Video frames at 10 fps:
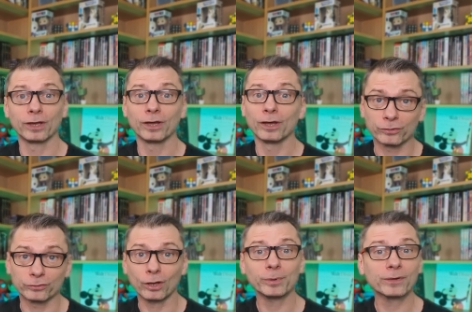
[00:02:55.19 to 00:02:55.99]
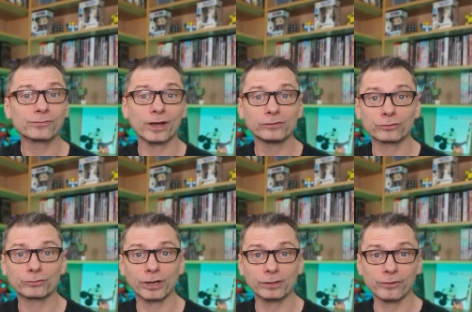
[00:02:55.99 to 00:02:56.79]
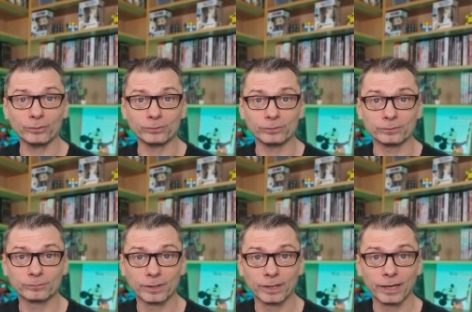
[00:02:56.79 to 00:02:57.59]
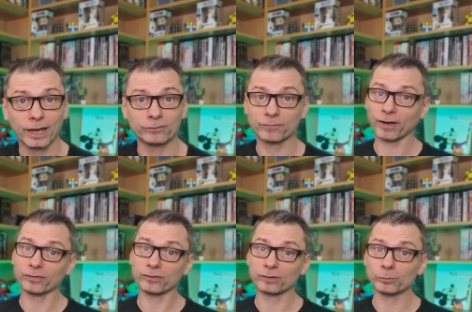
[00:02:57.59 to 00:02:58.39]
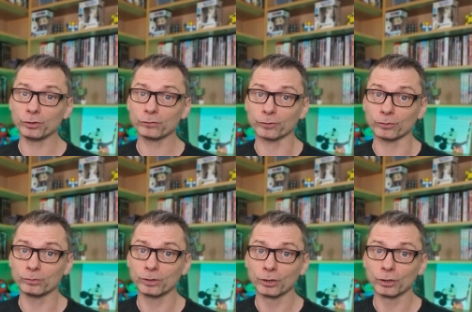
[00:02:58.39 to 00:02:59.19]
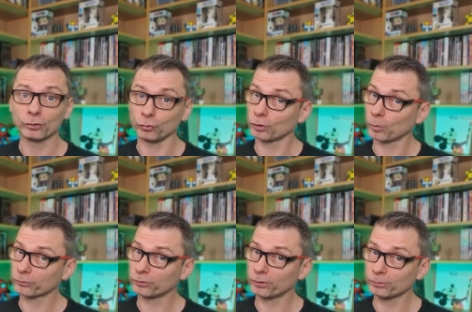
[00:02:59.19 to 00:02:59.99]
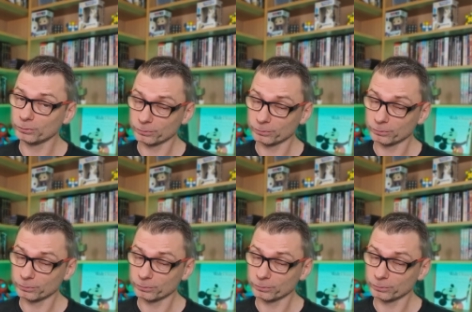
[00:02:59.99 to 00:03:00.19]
So don't be afraid to create your own. And if you found this tip useful, you know what to do.